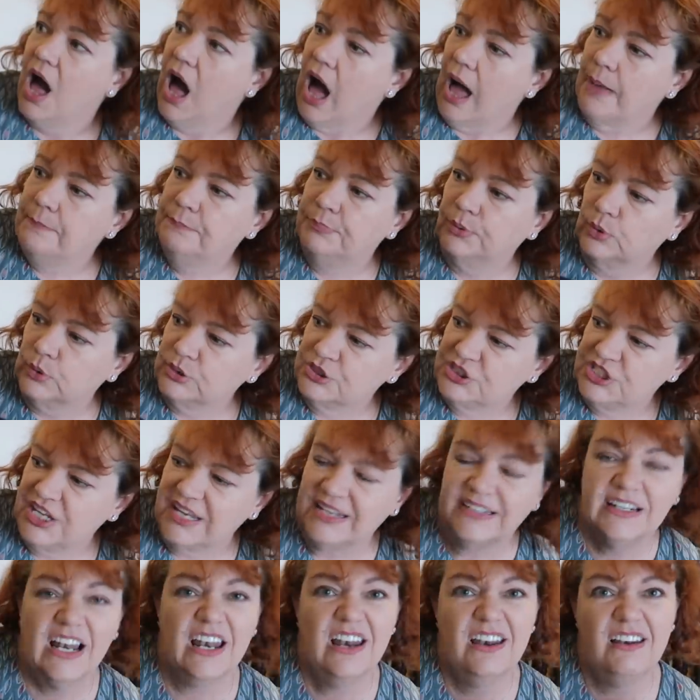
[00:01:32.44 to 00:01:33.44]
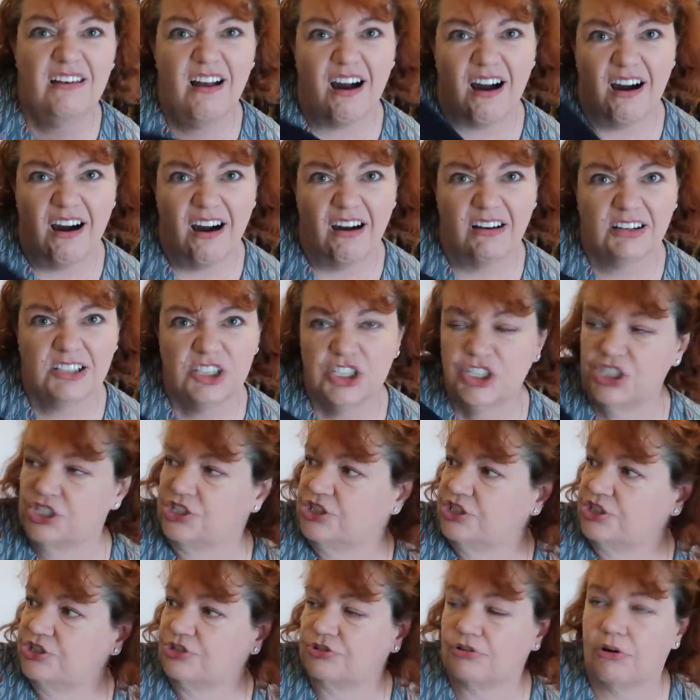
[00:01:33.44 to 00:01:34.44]
I bought it in a large
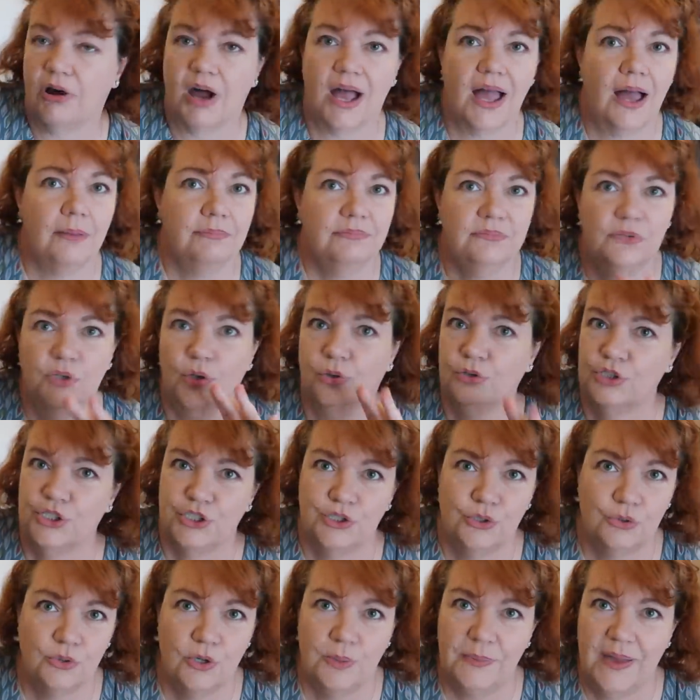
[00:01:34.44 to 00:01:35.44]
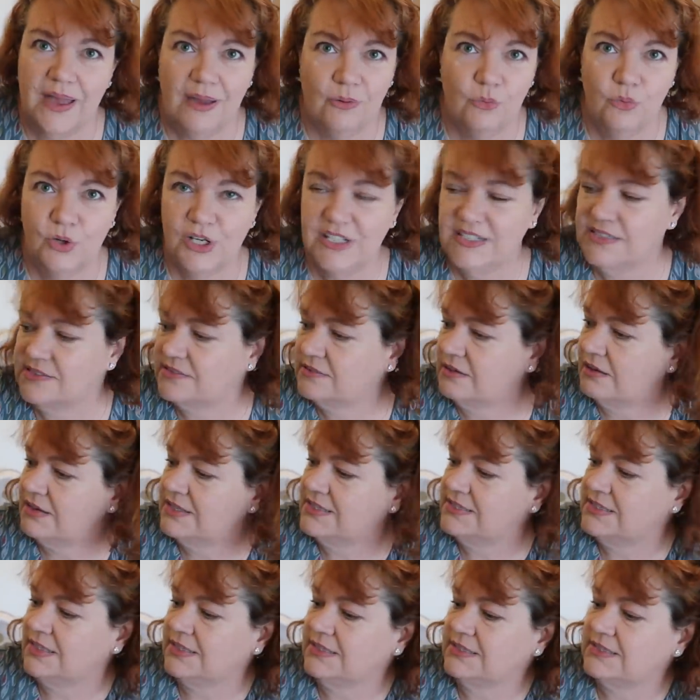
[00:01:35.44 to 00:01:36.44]
to try. I'm not sure about woolly
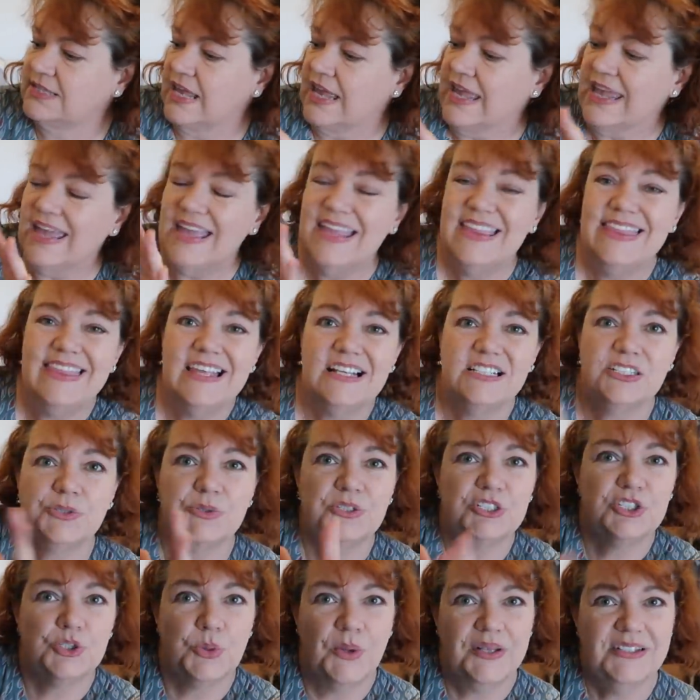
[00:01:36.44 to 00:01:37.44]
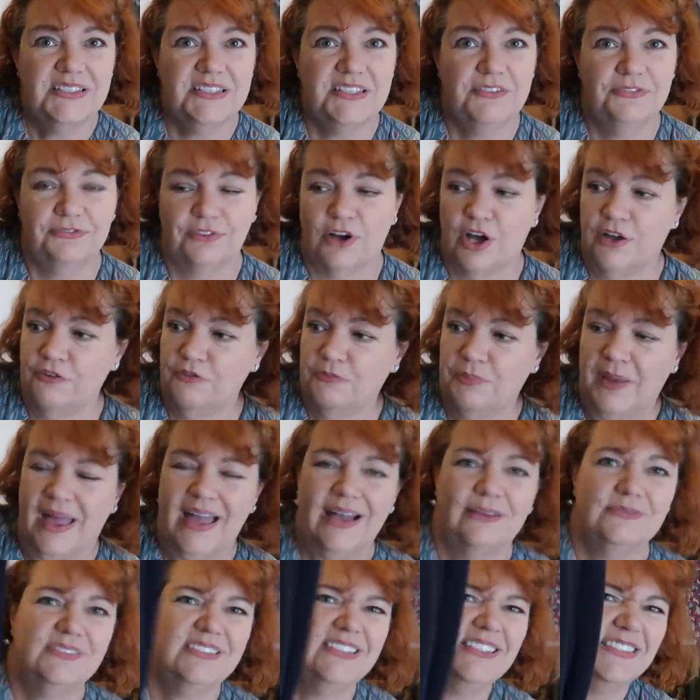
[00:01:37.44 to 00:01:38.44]
sizings. This was
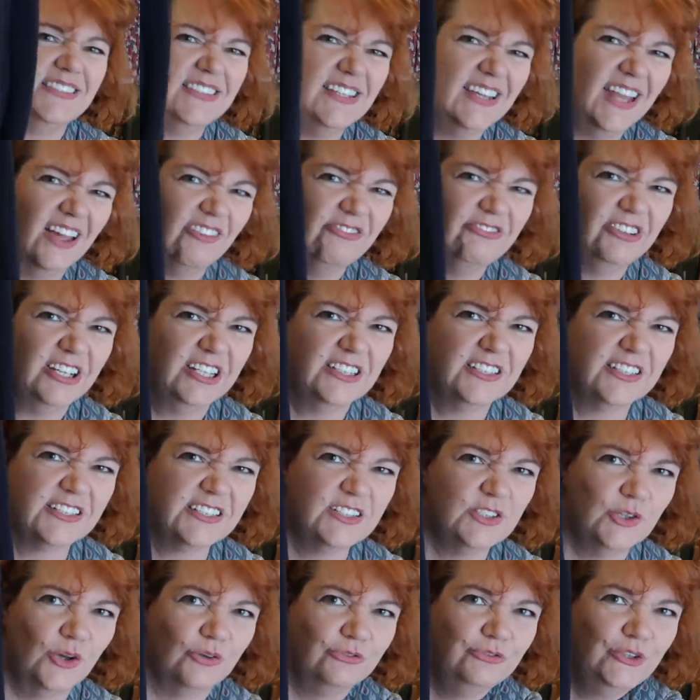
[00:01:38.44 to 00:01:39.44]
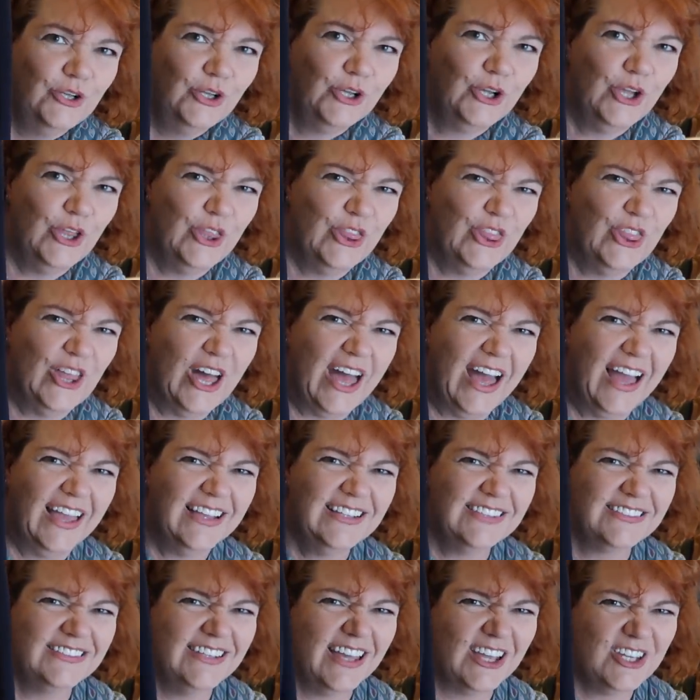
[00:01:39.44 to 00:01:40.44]
£25. It's lovely and soft. Look at that.
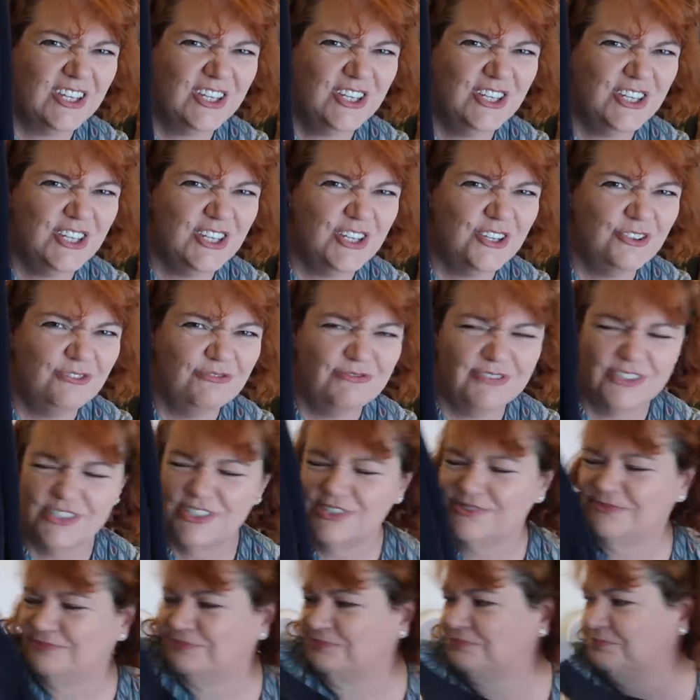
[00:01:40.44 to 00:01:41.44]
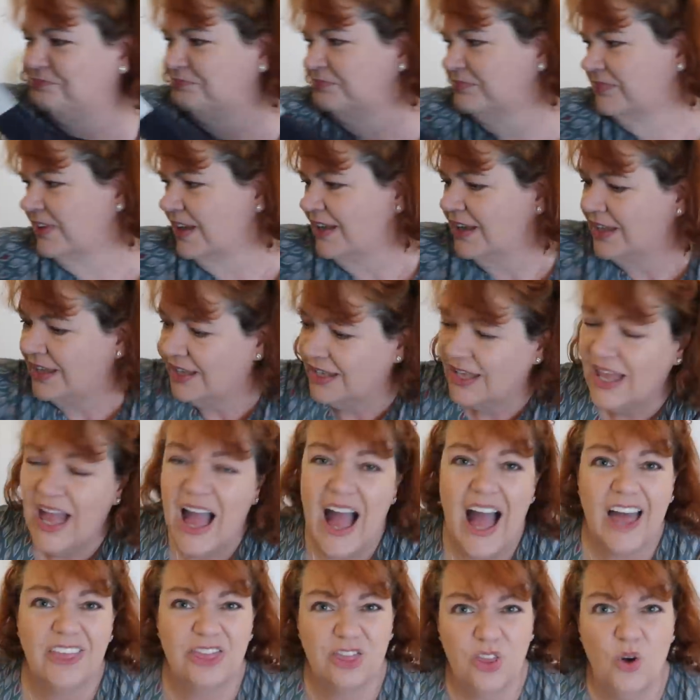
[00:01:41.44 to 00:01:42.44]
Isn't that cute?
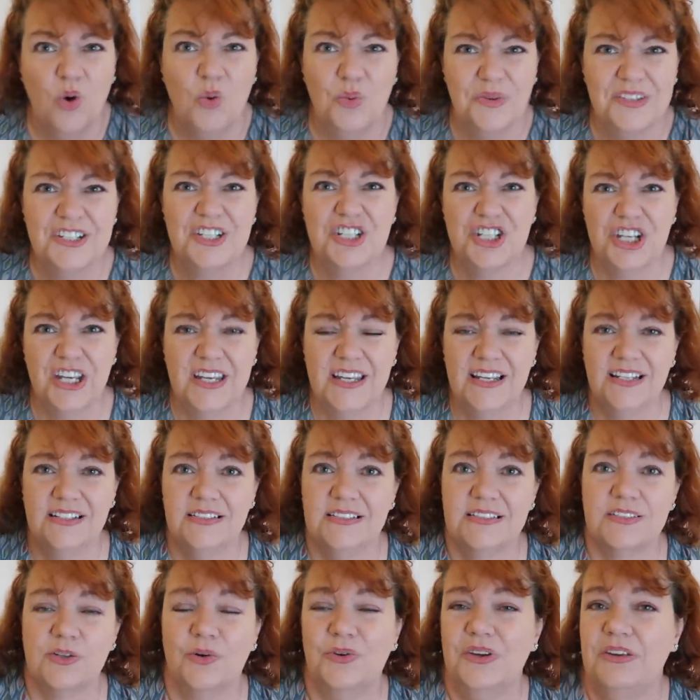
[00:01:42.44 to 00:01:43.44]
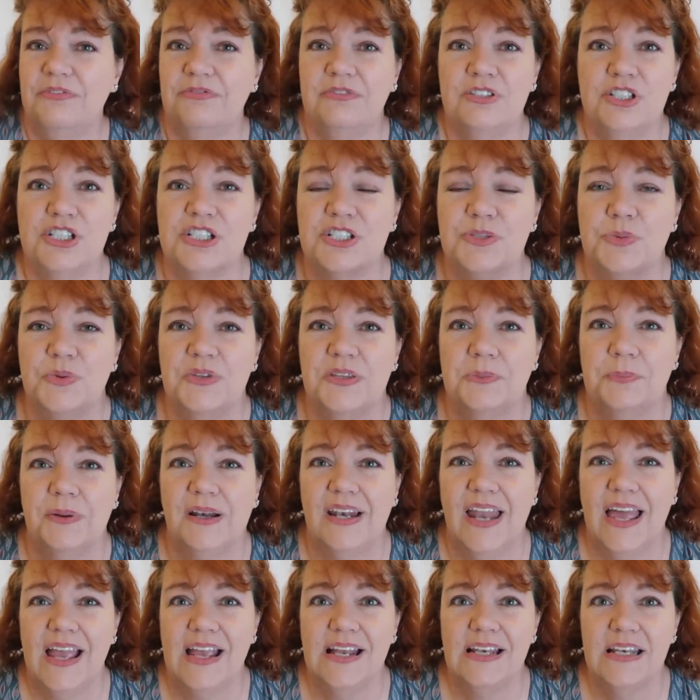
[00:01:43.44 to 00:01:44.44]
I thought with jeans or even just with a
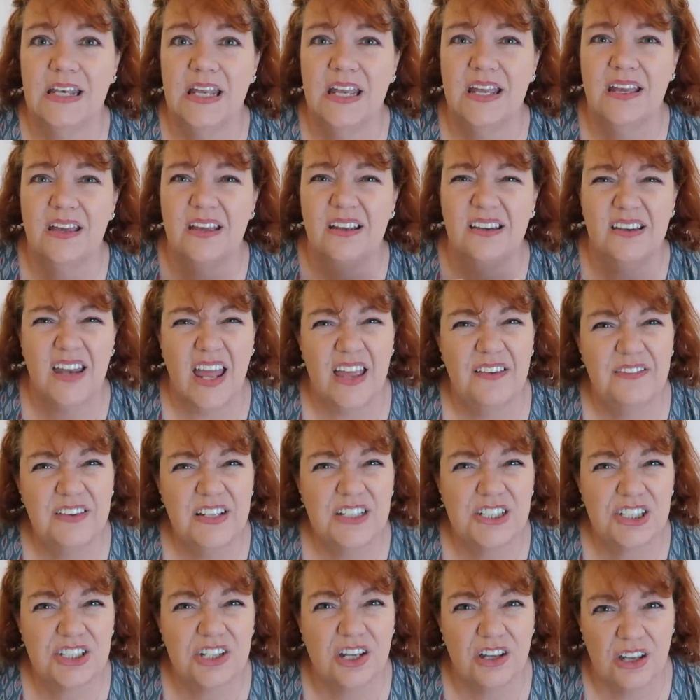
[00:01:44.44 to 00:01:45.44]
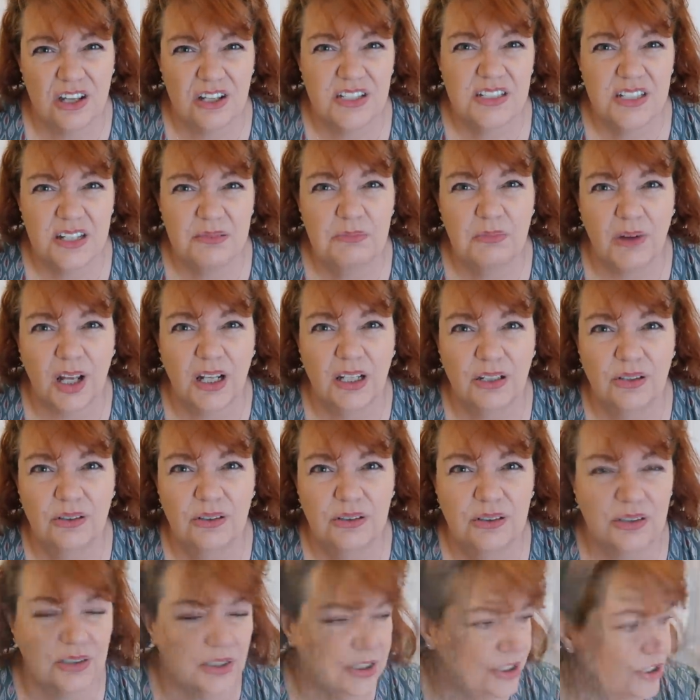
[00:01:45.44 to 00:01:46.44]
plain navy skirt, it might
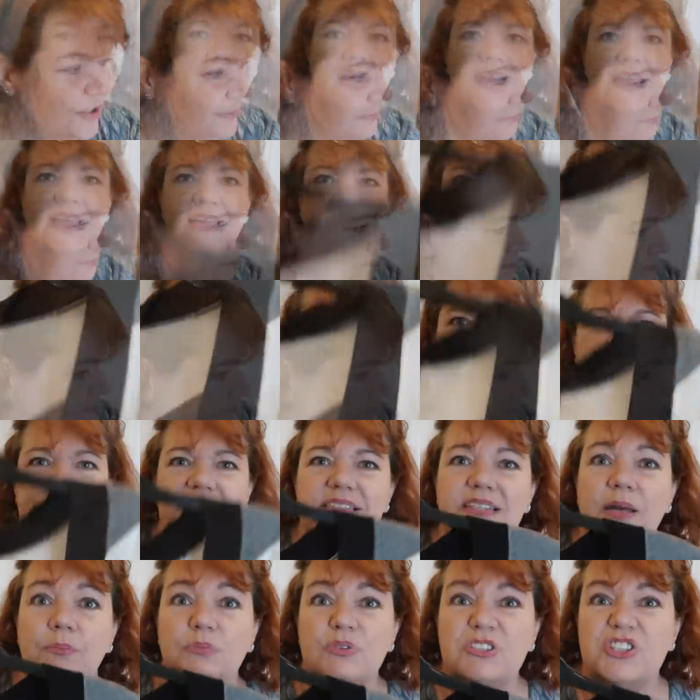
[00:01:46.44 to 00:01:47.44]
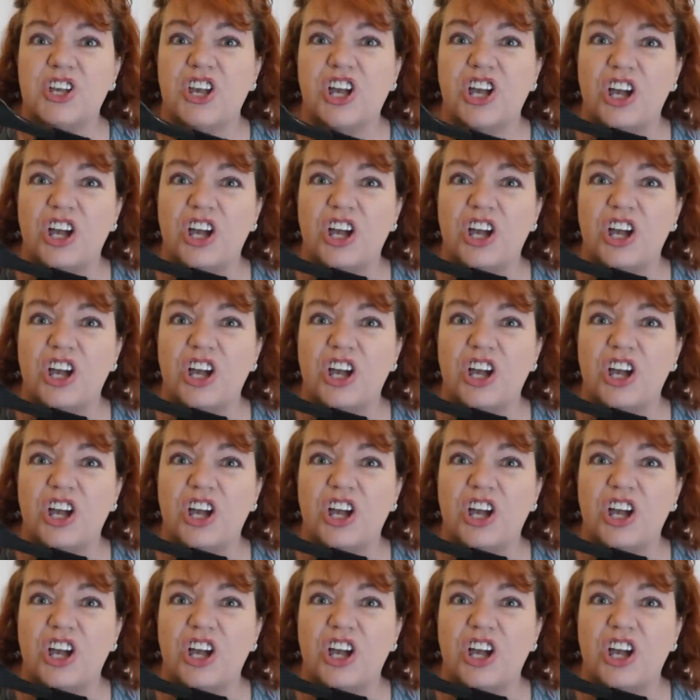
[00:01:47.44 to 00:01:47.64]
look good. Next up was a